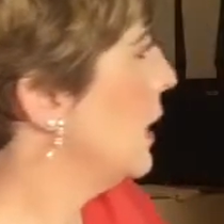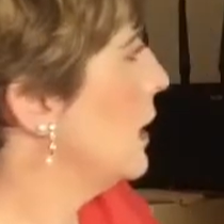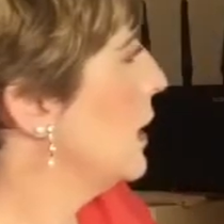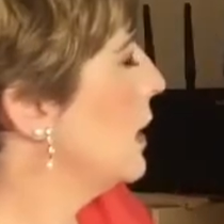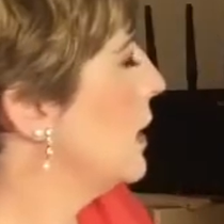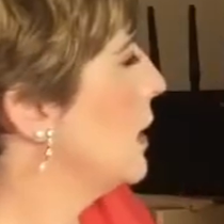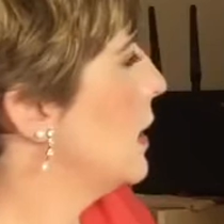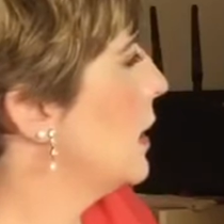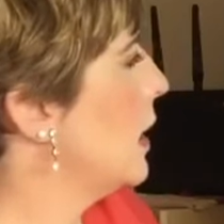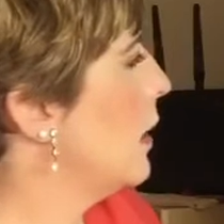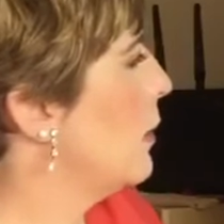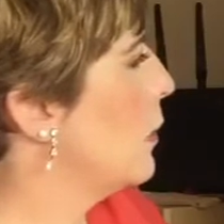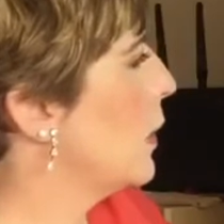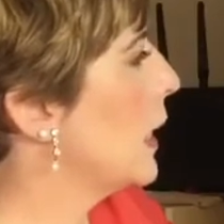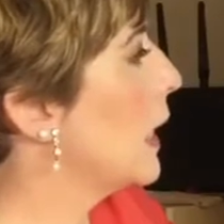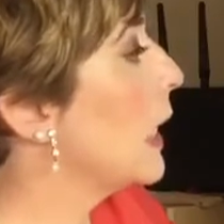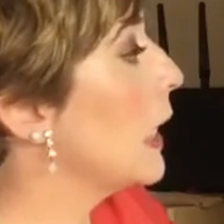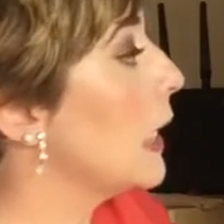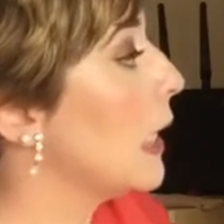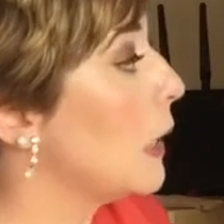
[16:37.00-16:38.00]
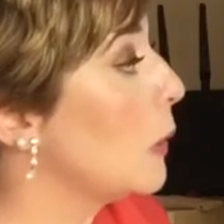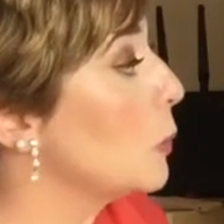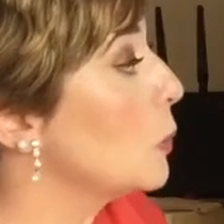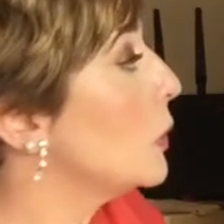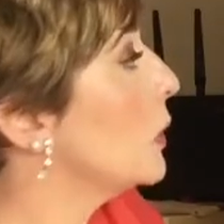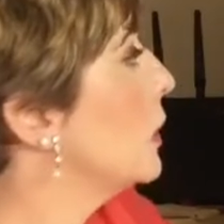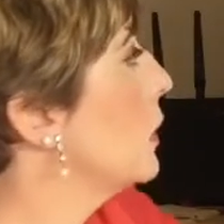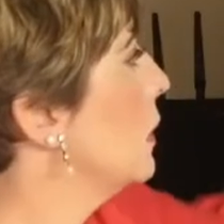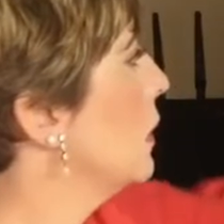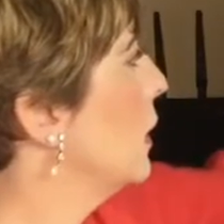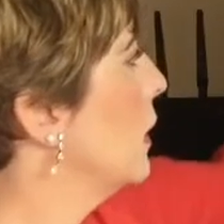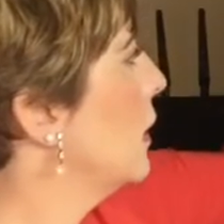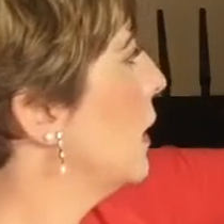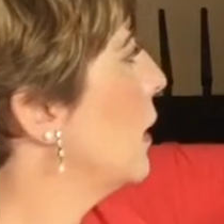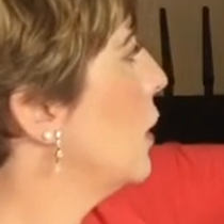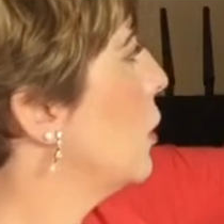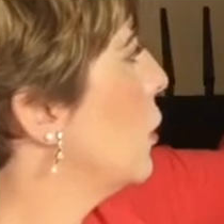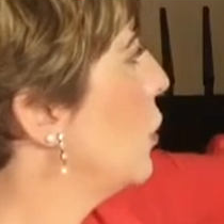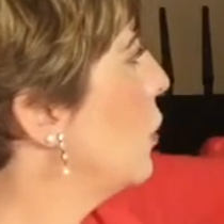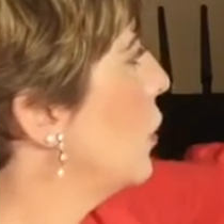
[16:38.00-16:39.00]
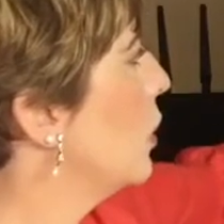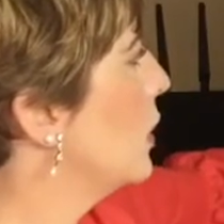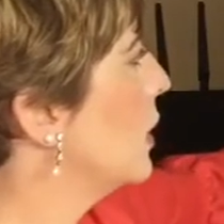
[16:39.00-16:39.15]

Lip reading: some clouds in the north.